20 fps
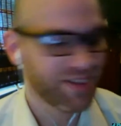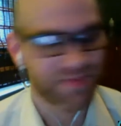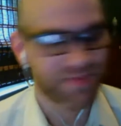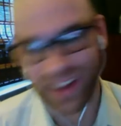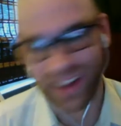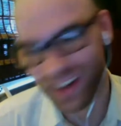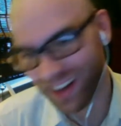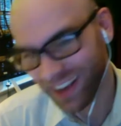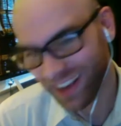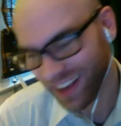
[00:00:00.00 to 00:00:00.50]

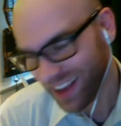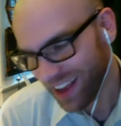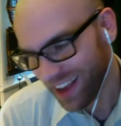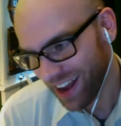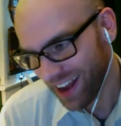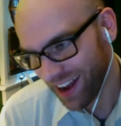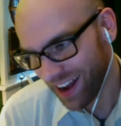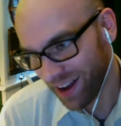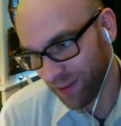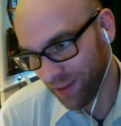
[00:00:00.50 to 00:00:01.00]
But
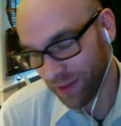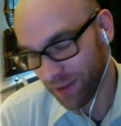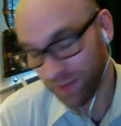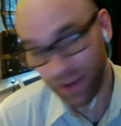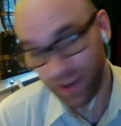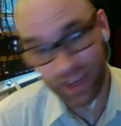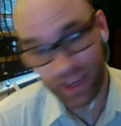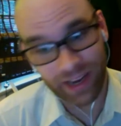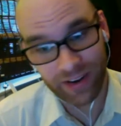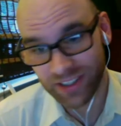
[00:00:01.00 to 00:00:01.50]
if
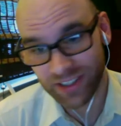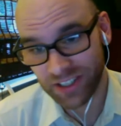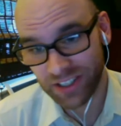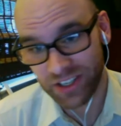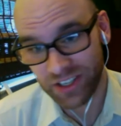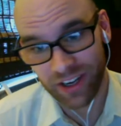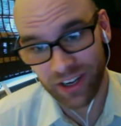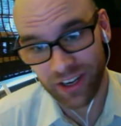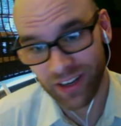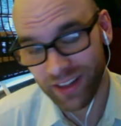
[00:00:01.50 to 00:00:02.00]
I hear it's
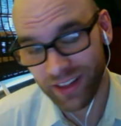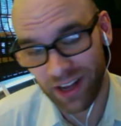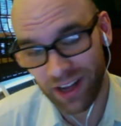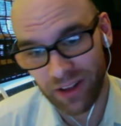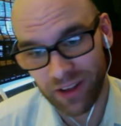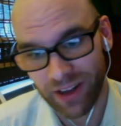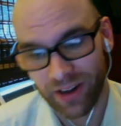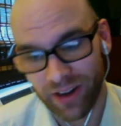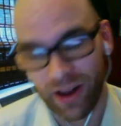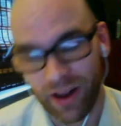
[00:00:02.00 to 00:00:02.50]
good, then
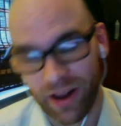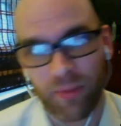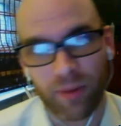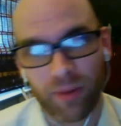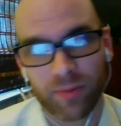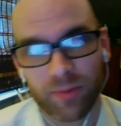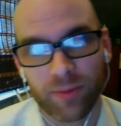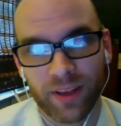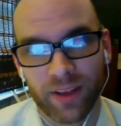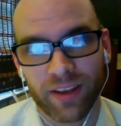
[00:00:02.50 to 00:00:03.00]
I'll
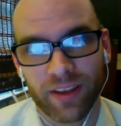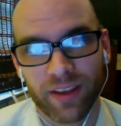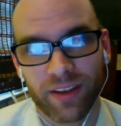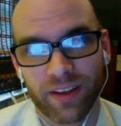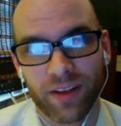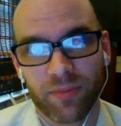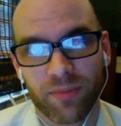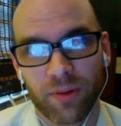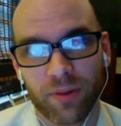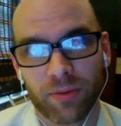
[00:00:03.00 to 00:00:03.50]
probably
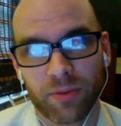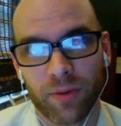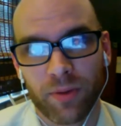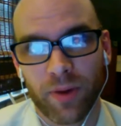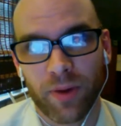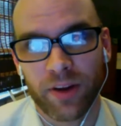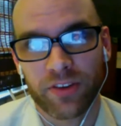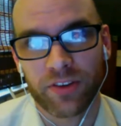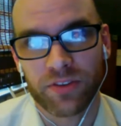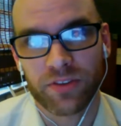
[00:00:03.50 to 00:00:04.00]

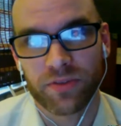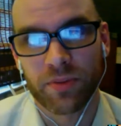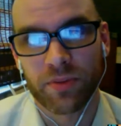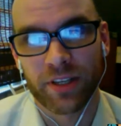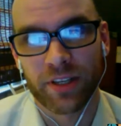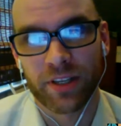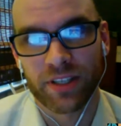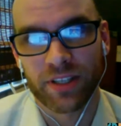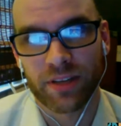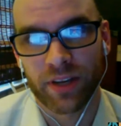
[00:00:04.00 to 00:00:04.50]
watch a few
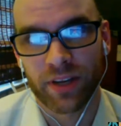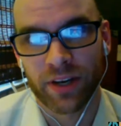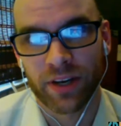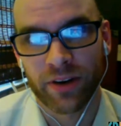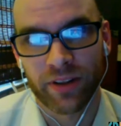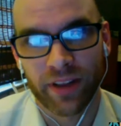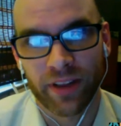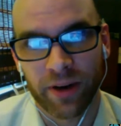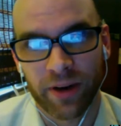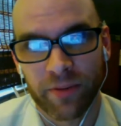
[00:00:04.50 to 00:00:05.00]
minutes of it here
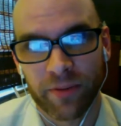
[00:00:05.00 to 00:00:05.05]
and there.